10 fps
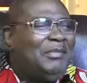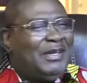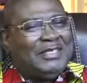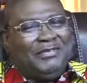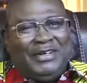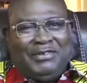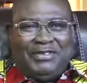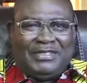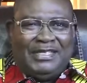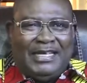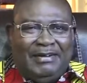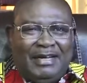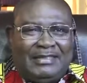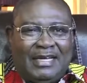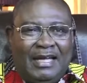Peter is a very interesting
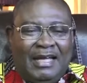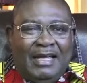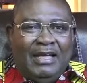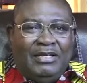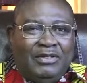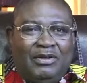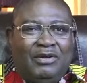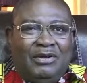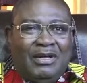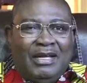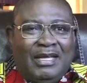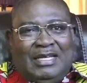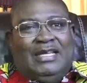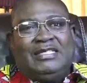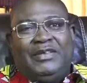character. You know,
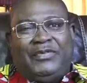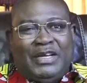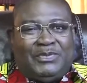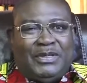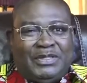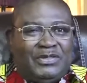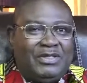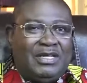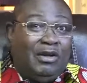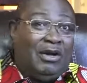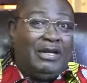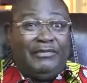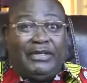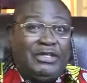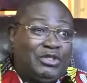he's the first person to say, Lord,
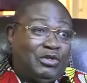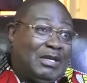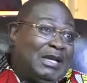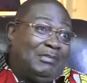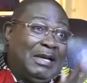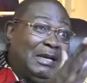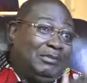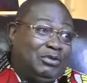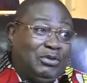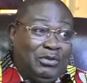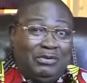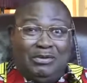if it is you, let me come to you.